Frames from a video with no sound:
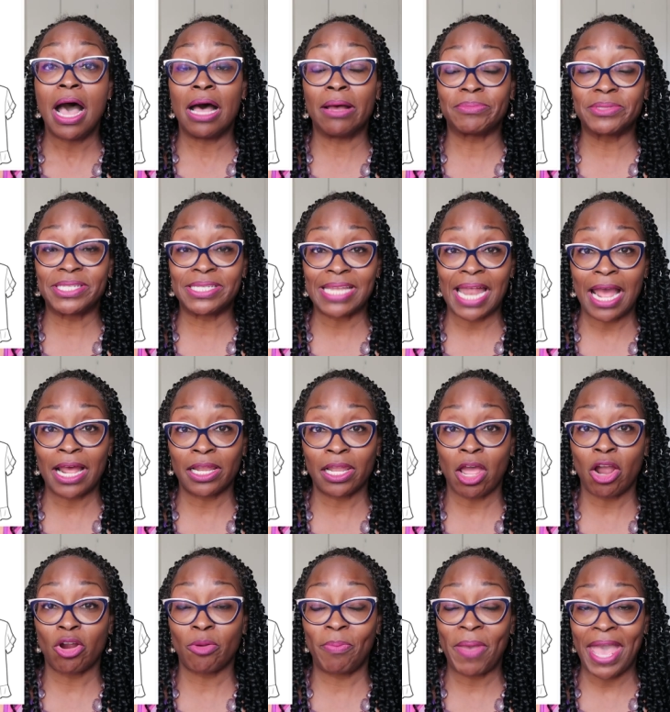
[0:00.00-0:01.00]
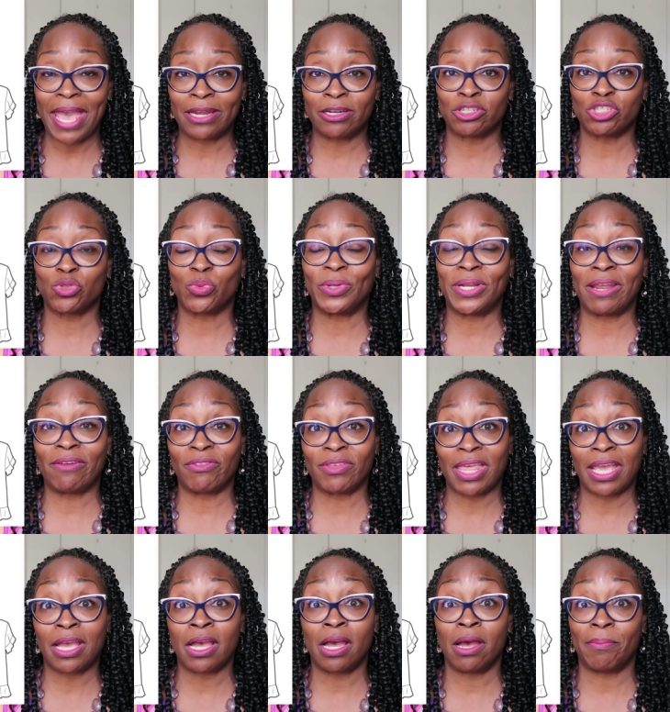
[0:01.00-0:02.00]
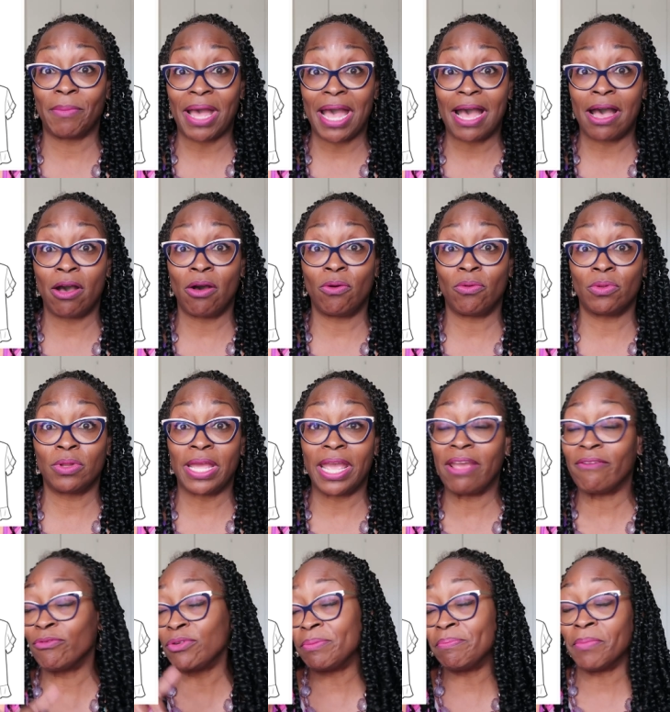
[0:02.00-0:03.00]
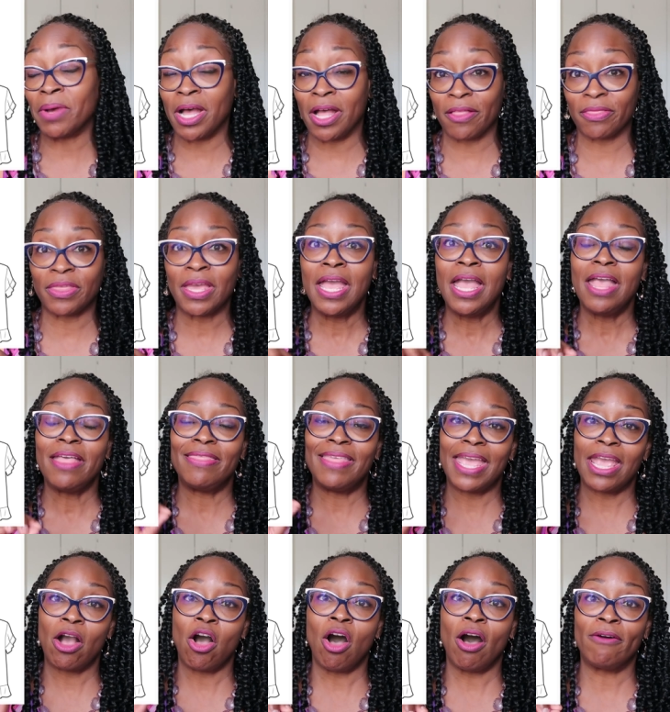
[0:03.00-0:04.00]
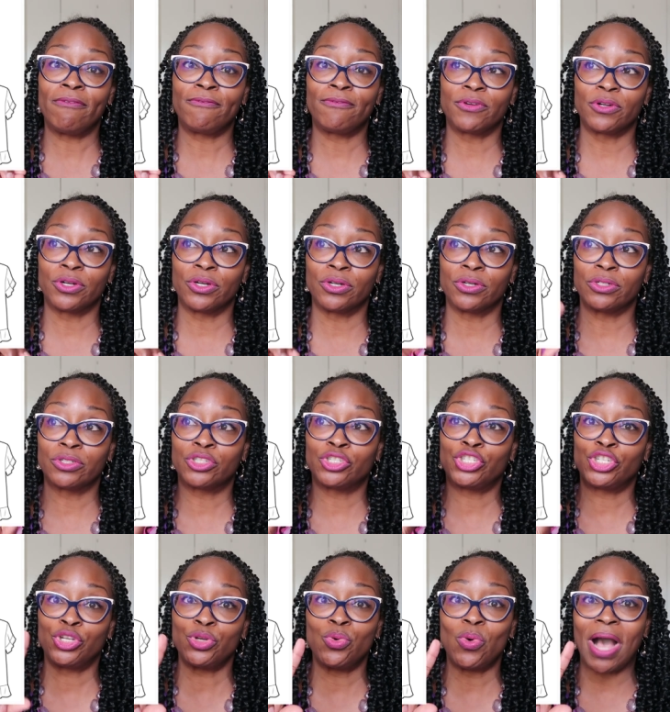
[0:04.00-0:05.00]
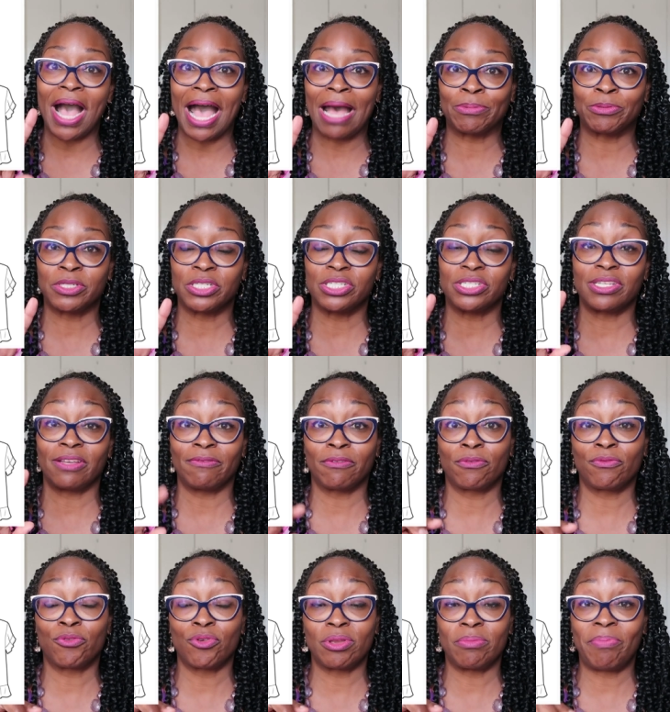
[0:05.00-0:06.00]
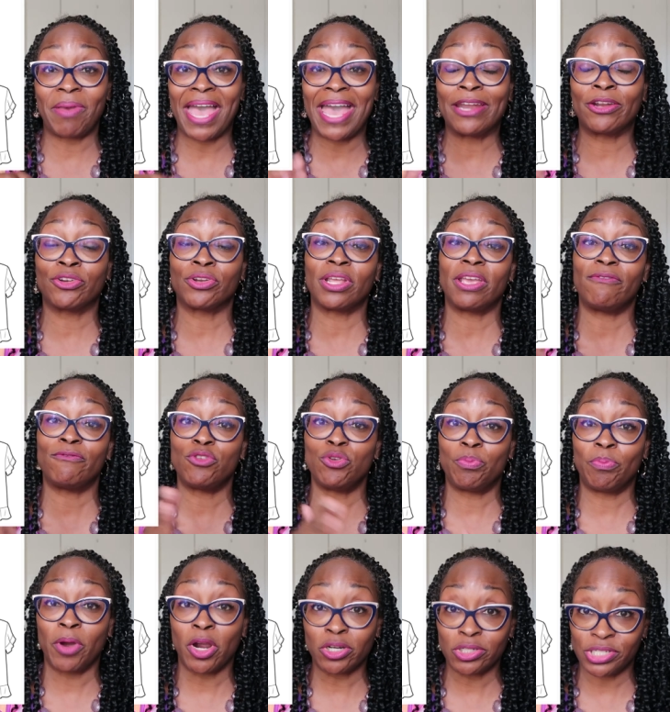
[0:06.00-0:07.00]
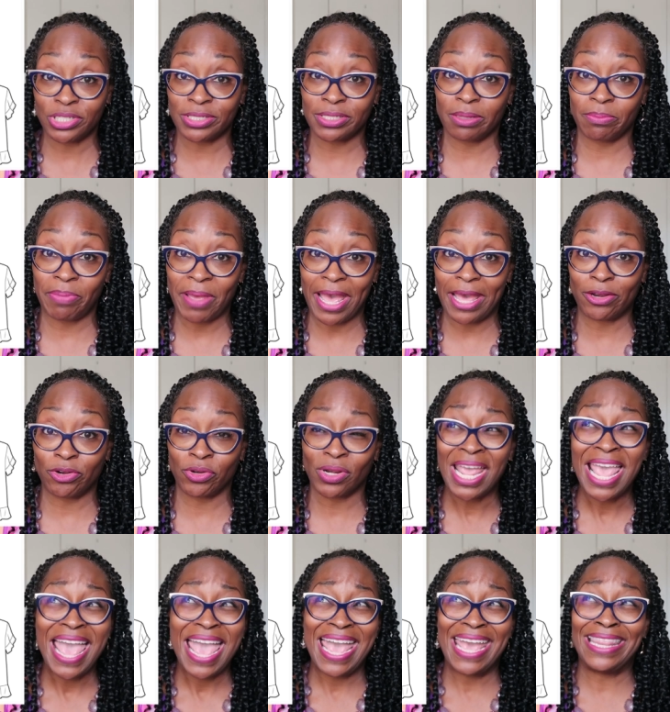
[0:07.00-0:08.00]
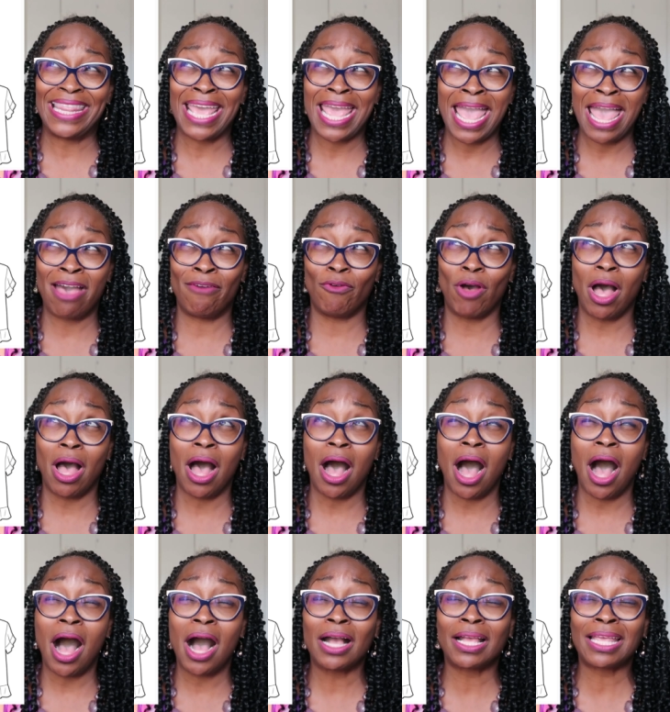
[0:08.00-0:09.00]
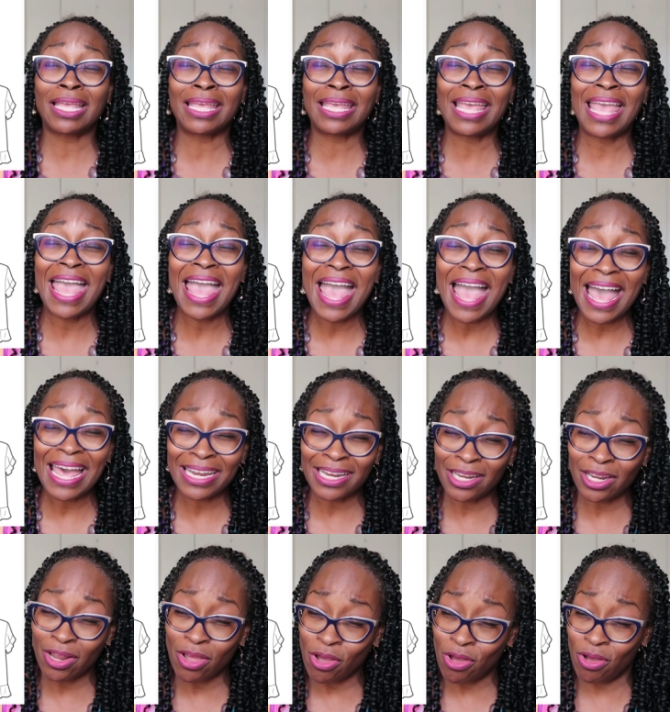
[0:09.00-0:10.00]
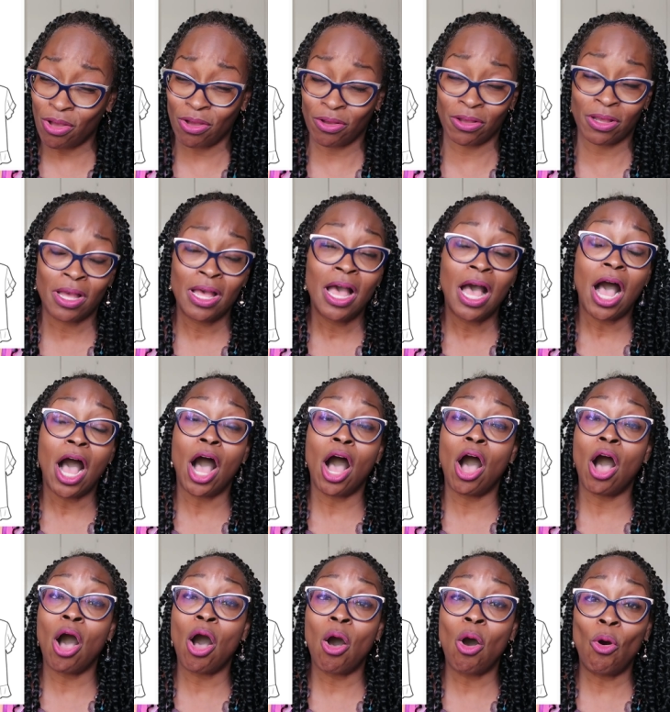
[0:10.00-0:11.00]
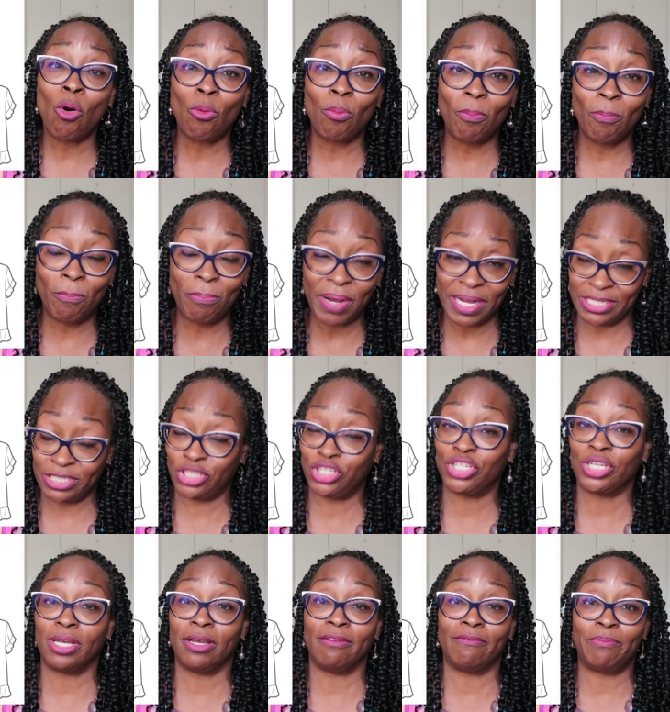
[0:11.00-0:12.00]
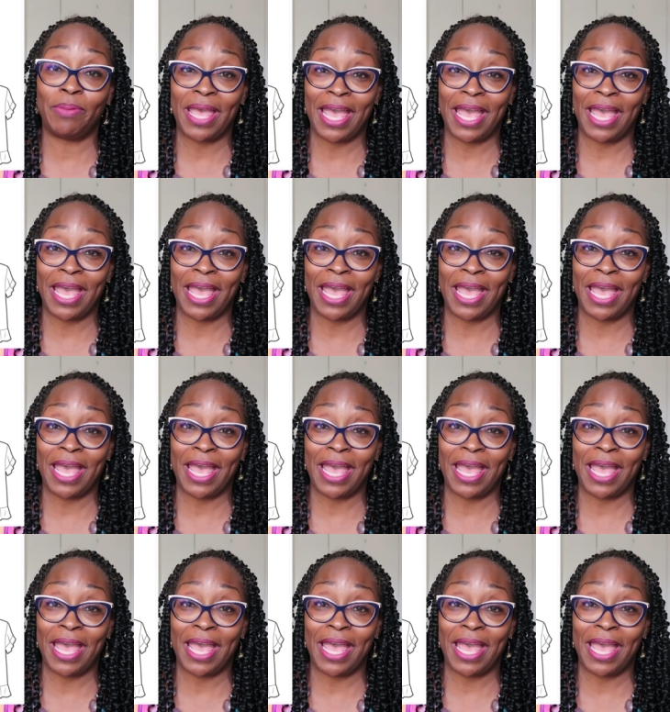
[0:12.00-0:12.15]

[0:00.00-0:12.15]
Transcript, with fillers: um Style Arc patterns whenever they come out every month they offer two options of a free pattern if you purchase a pattern and they have a catalog a whole bunch of